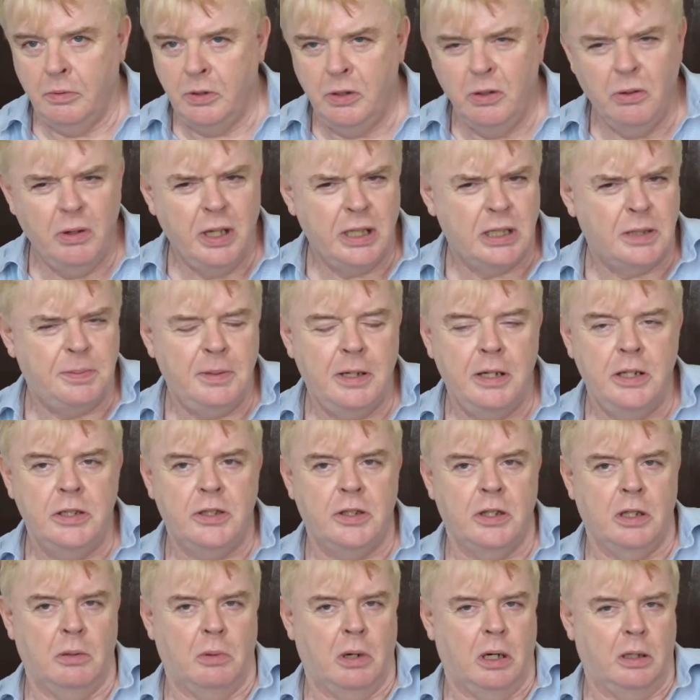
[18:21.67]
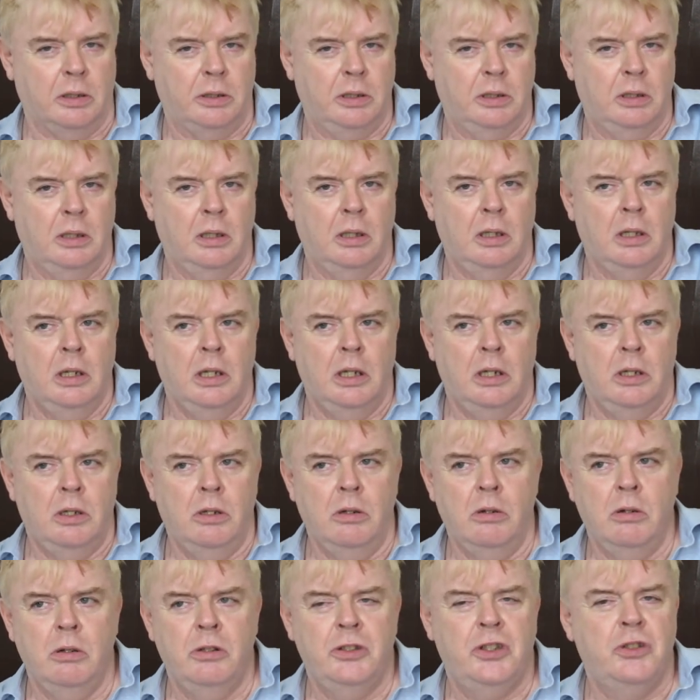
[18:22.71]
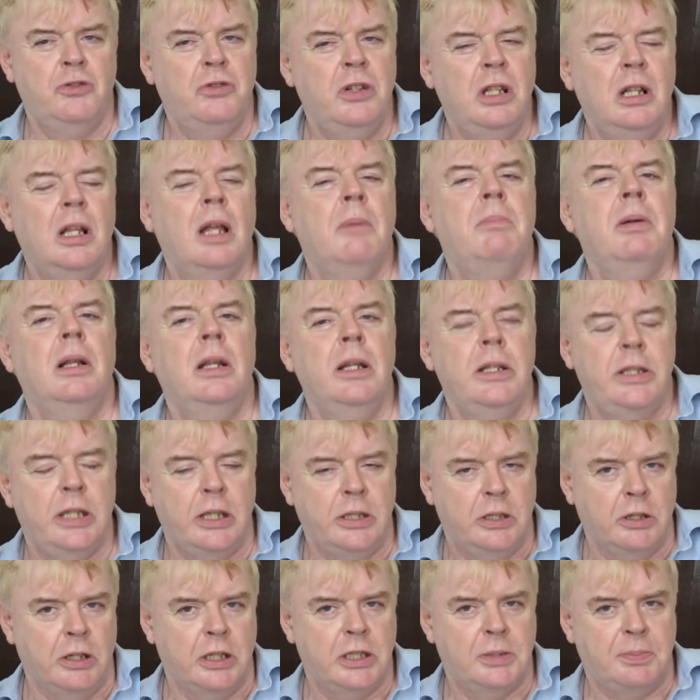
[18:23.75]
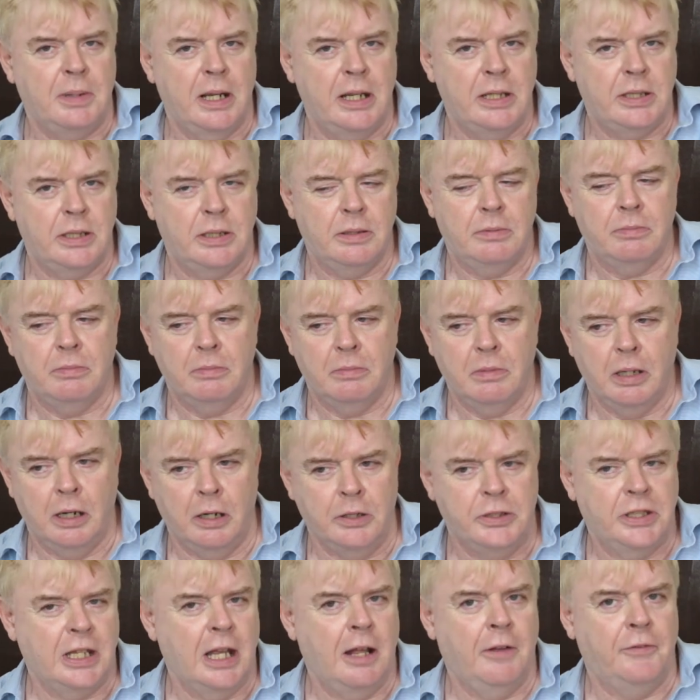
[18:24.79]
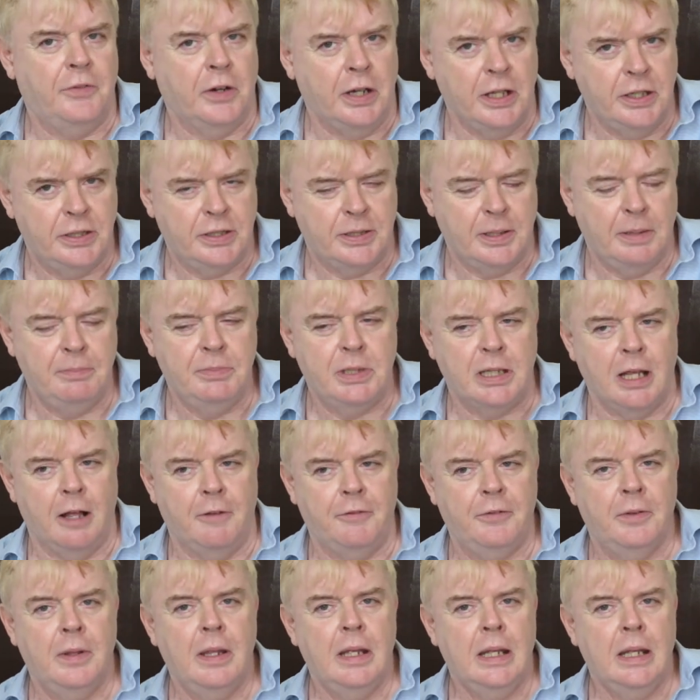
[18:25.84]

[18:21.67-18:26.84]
no experience of the world, no real ability to express herself or his, himself